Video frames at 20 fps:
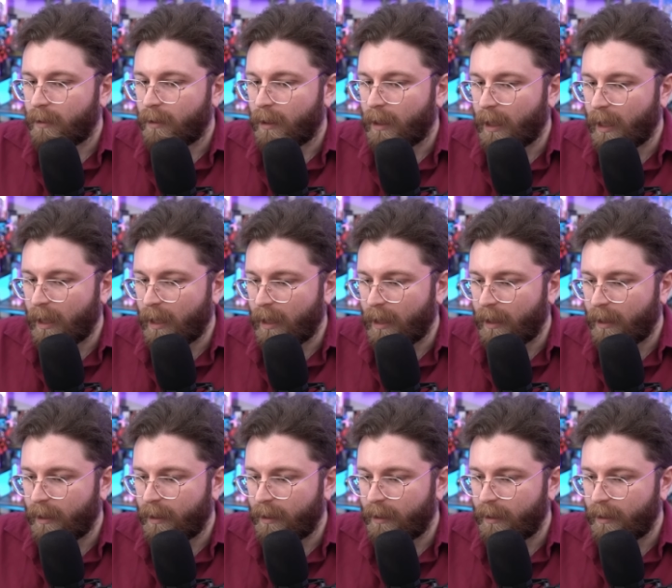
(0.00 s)

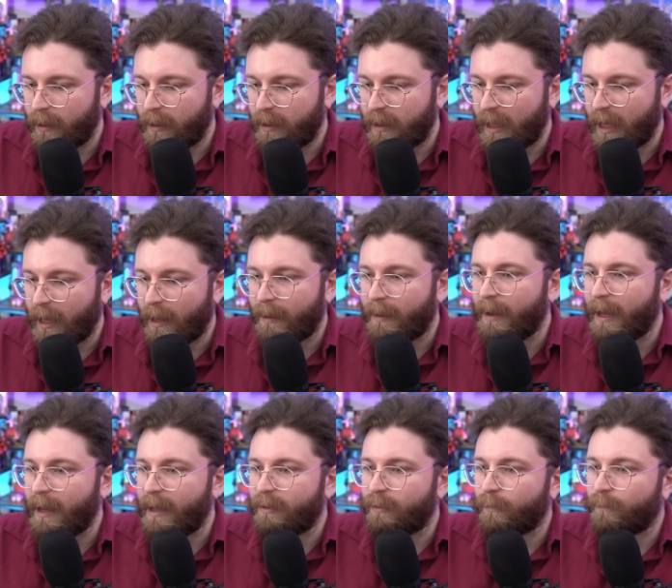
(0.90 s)
And
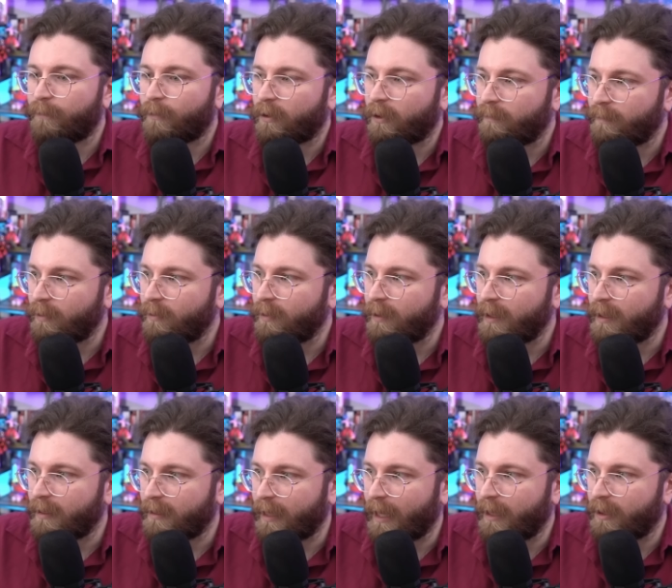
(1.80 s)
they're for community
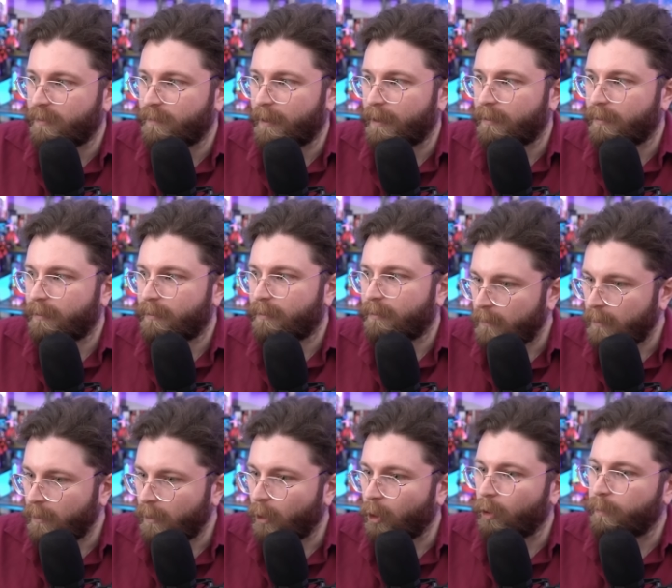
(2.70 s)
engagement.
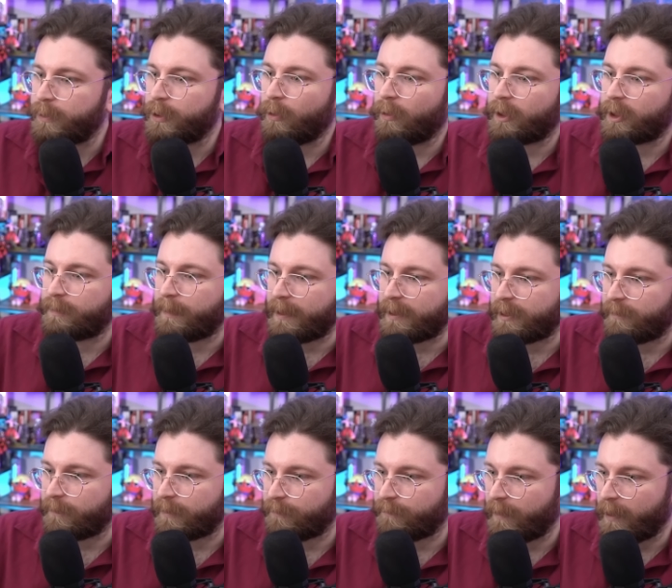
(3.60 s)
Herbs are
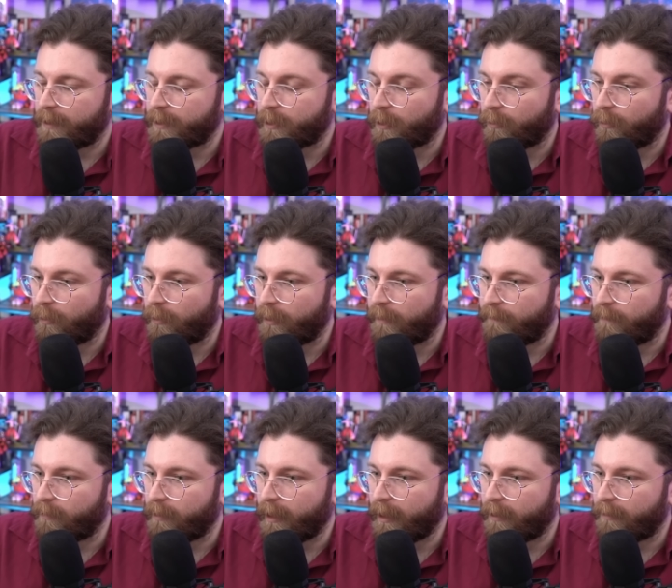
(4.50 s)
expensive as fuck, so grow it if
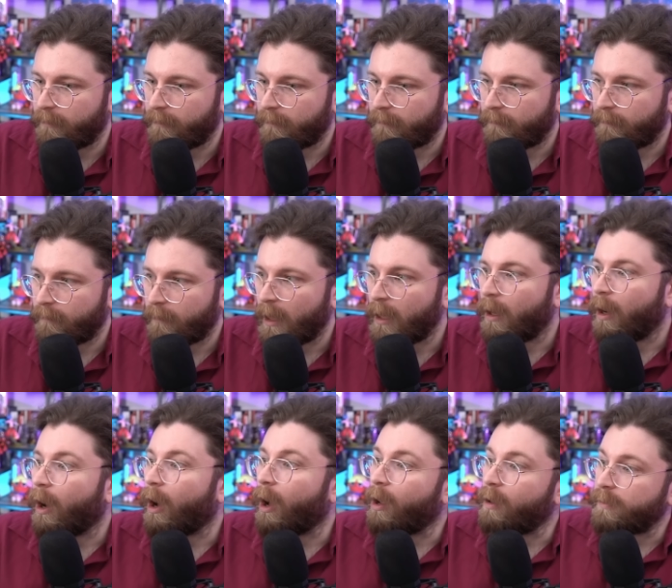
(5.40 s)
you can.
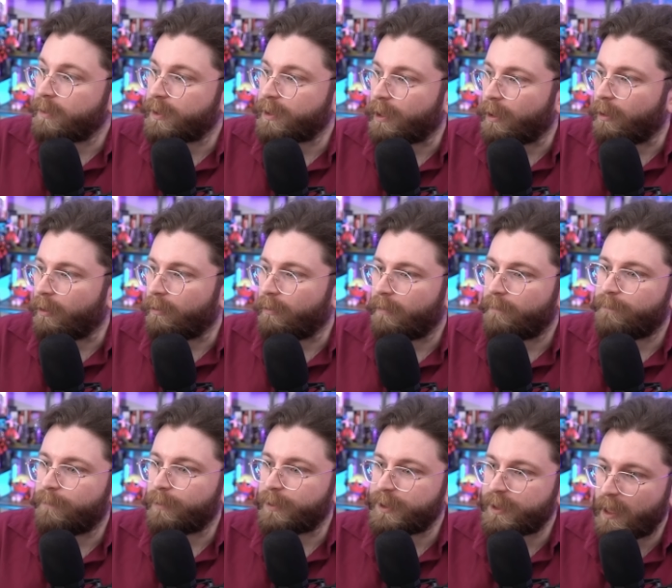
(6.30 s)
Also,
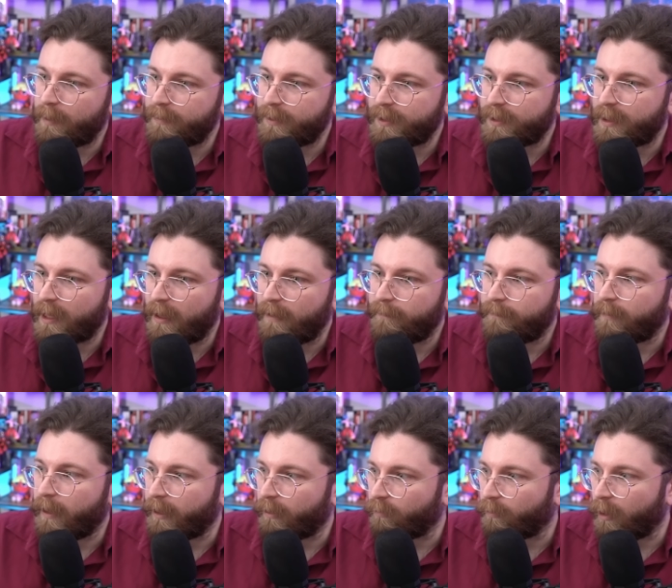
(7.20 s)
for some stuff,
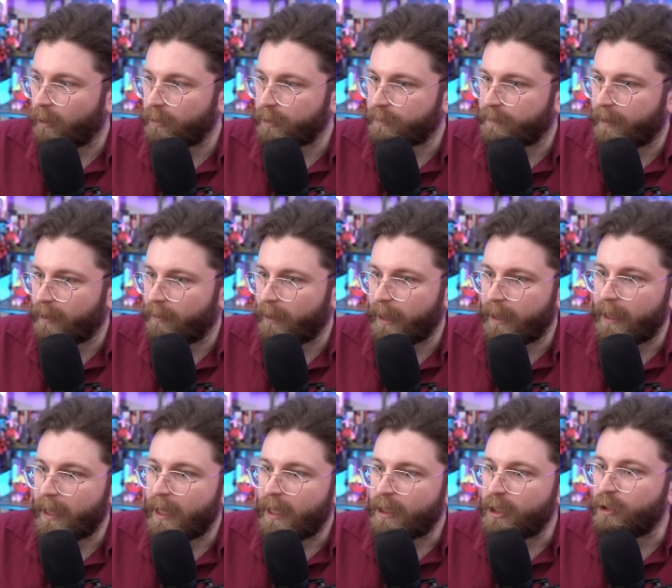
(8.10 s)
like rosemary,
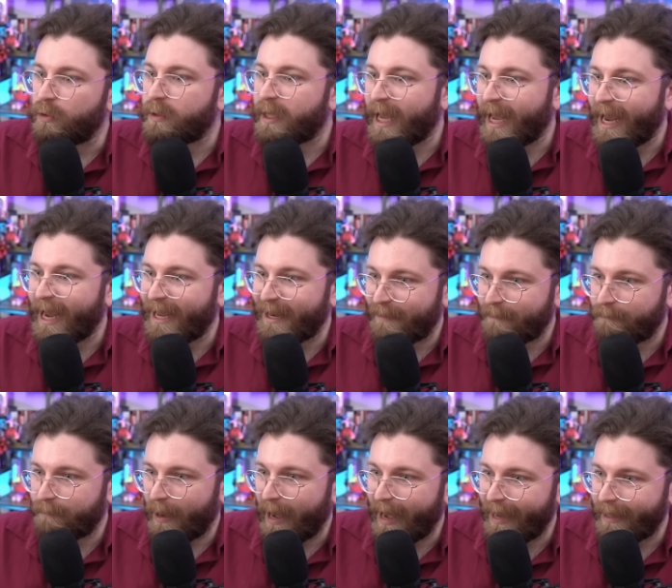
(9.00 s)
you can't
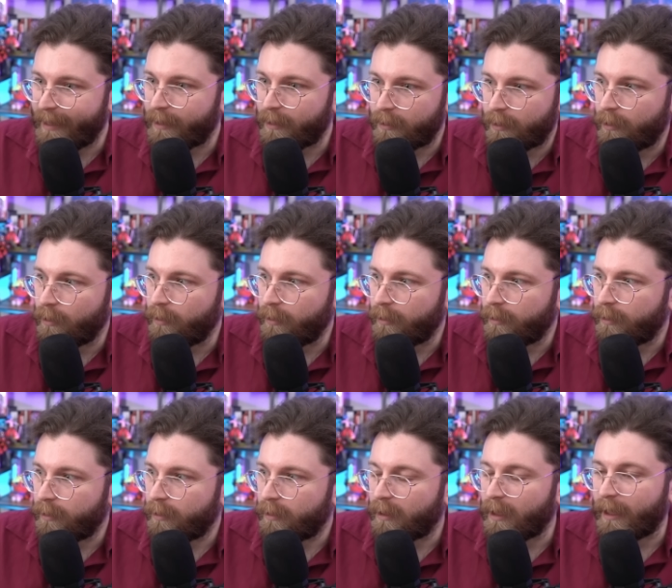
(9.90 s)
buy it good.
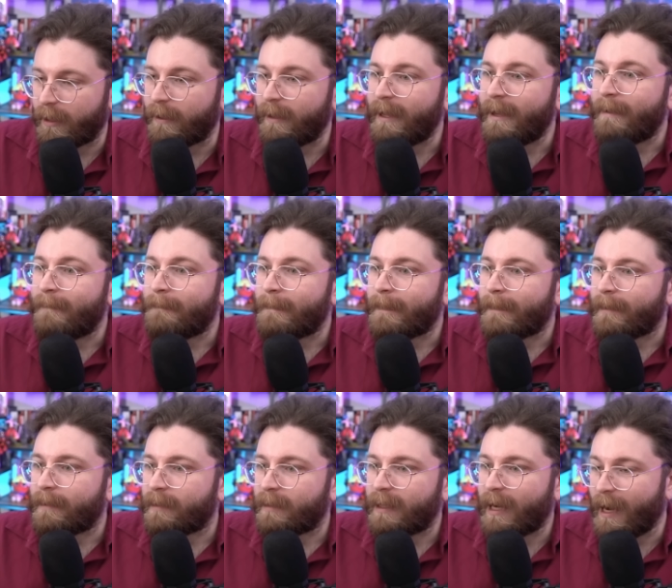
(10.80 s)
Like,
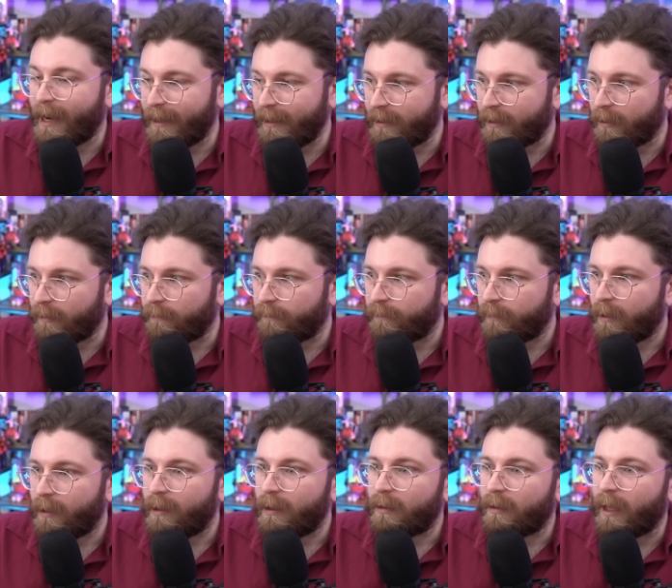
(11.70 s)
kind of.
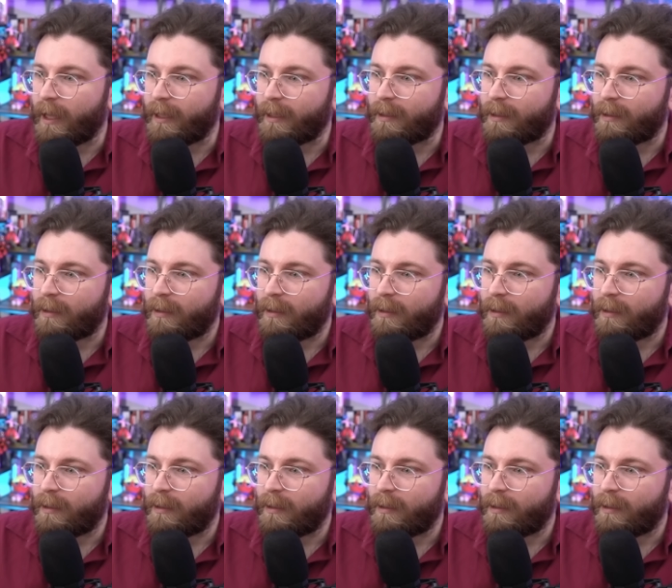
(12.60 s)
Like,